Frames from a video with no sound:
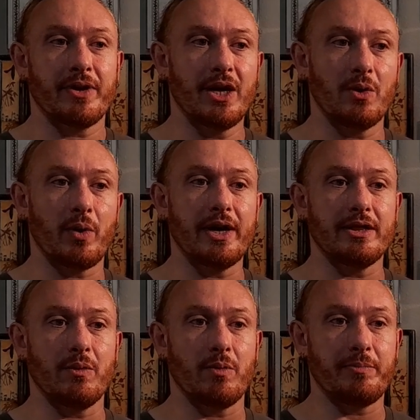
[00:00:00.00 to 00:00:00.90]
in a way
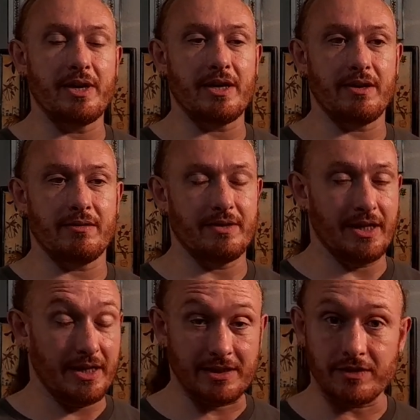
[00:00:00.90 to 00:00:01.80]
that would be,
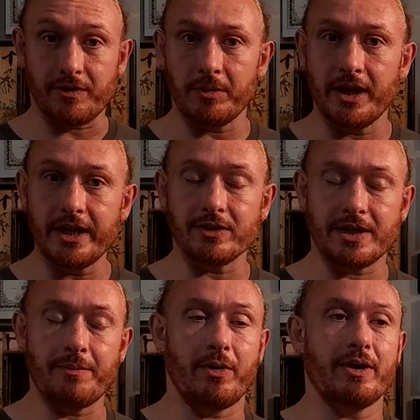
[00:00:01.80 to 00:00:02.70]
and this is from a legal
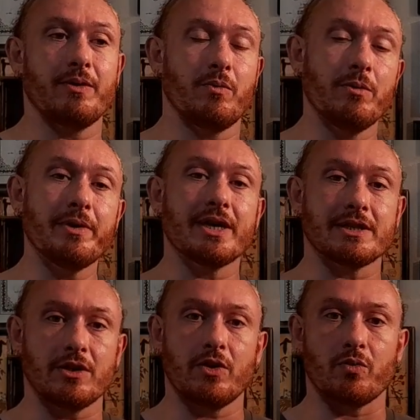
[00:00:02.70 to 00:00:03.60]
standpoint, that would be
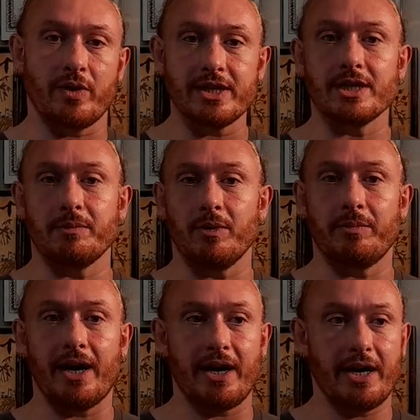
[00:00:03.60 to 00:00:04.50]
considered reasonable
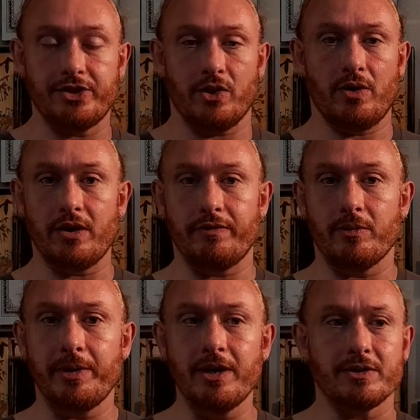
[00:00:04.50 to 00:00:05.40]
by a jury of
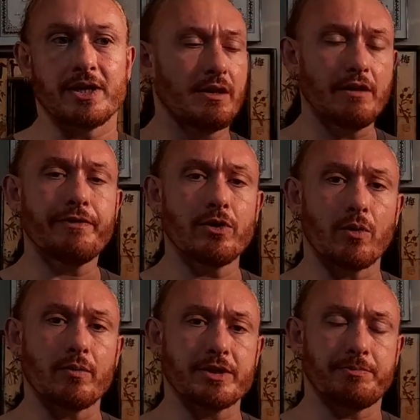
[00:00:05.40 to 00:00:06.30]
your peers. If
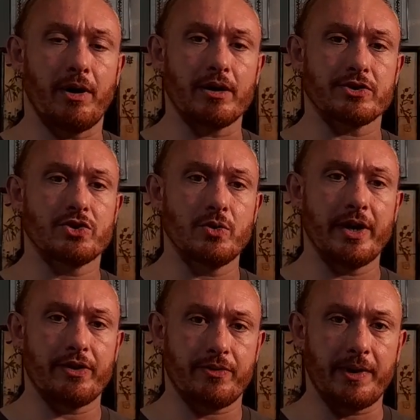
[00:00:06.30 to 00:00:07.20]
your response
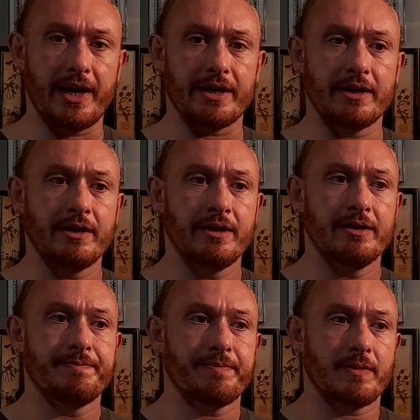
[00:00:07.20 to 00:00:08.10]
to a threat
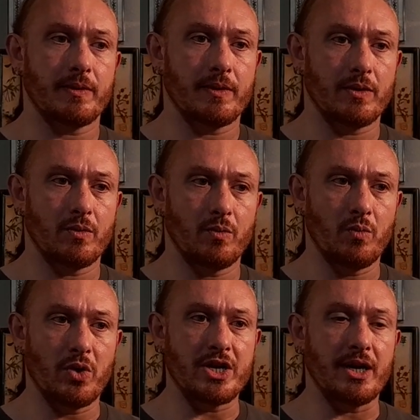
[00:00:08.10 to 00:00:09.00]

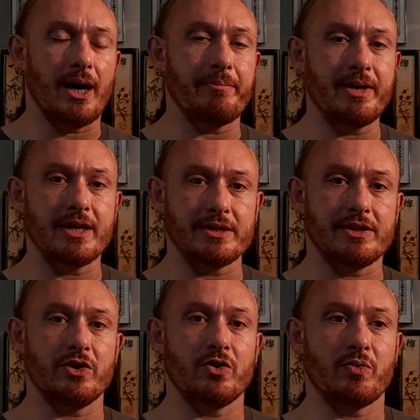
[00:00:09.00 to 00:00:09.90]
would not be
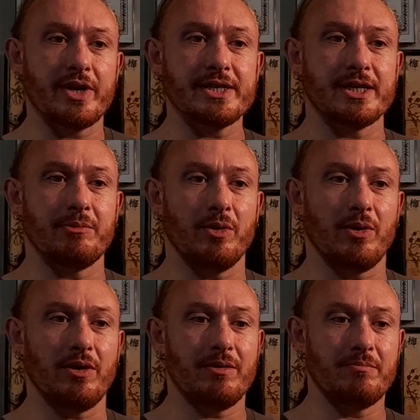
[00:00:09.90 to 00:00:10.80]
considered
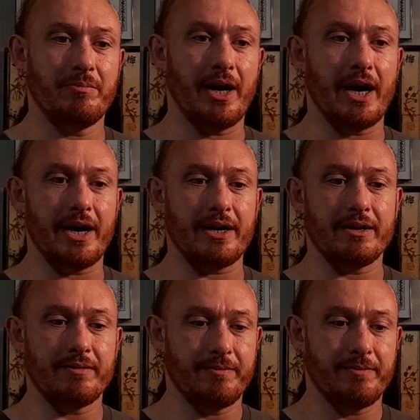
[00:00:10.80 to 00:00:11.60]
reasonable by